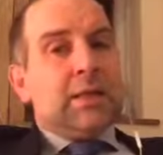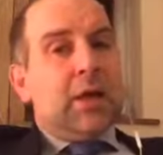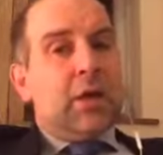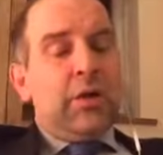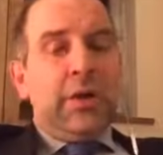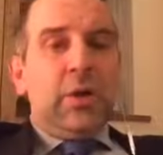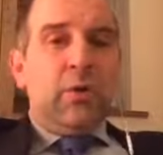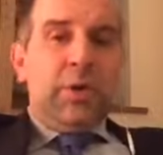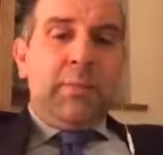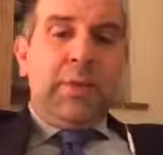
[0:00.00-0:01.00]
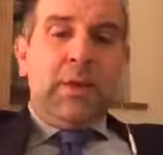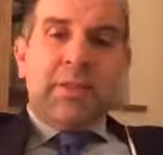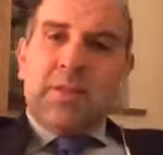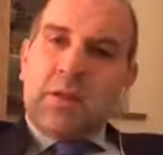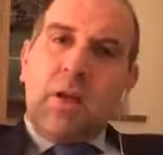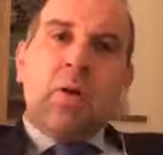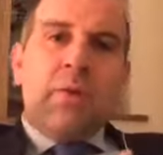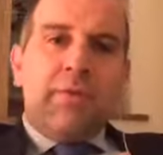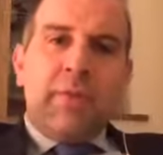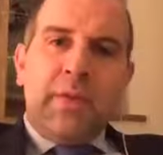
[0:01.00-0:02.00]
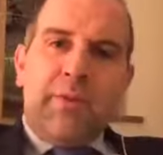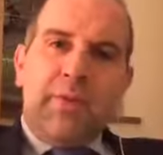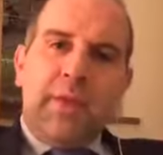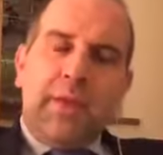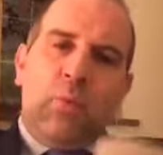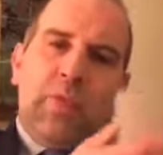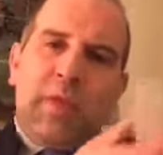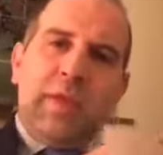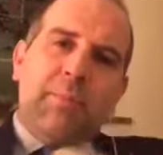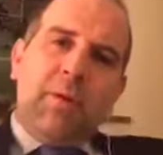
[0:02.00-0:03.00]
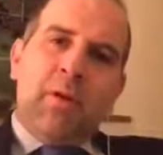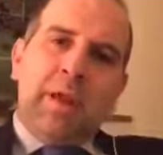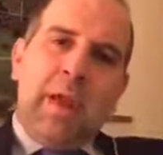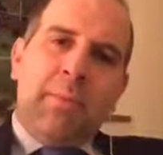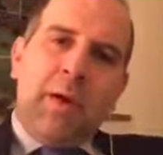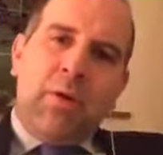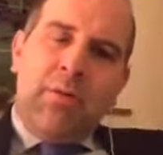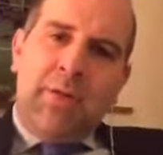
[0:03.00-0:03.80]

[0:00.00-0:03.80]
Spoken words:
you know, it'd be nice to know if the when the implant came out, if it